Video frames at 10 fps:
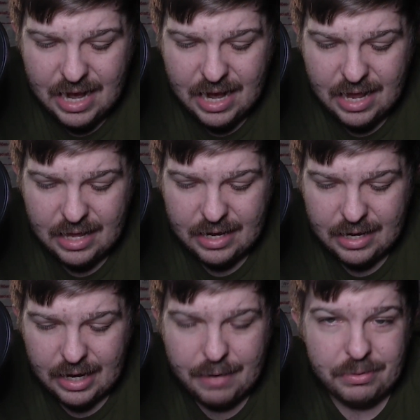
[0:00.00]

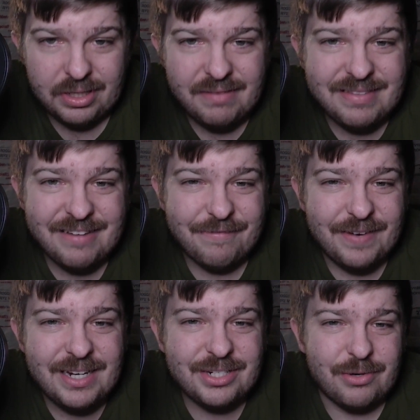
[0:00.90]
And I believe they
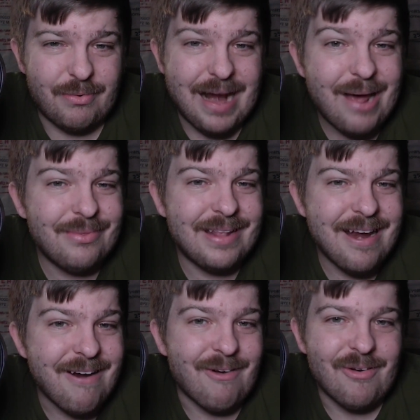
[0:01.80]
finished around
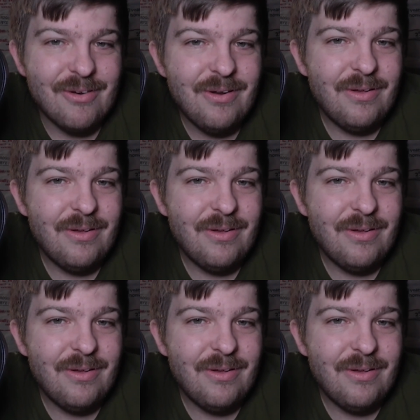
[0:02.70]
there.